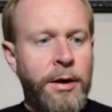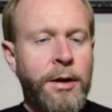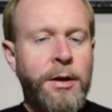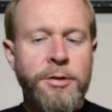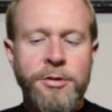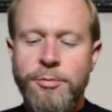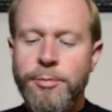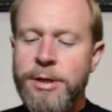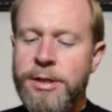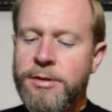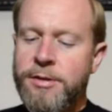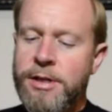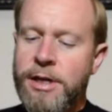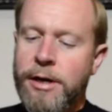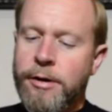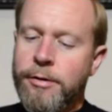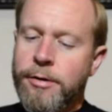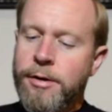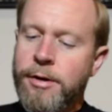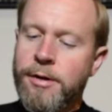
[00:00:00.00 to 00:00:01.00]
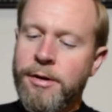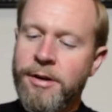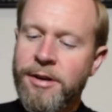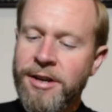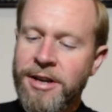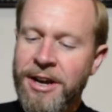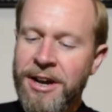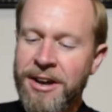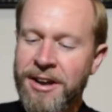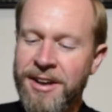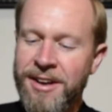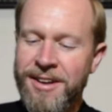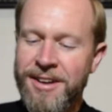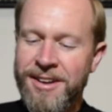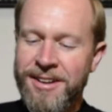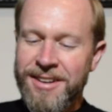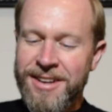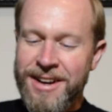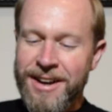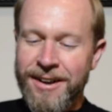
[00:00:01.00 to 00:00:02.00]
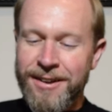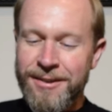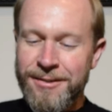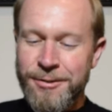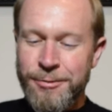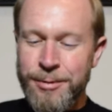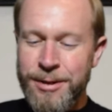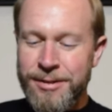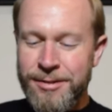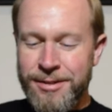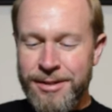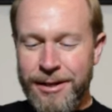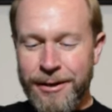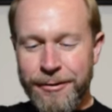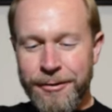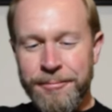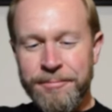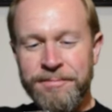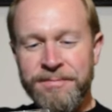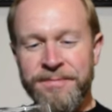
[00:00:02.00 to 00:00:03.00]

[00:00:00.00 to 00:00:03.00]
Sweet and sour. Yeah, sweet and sour.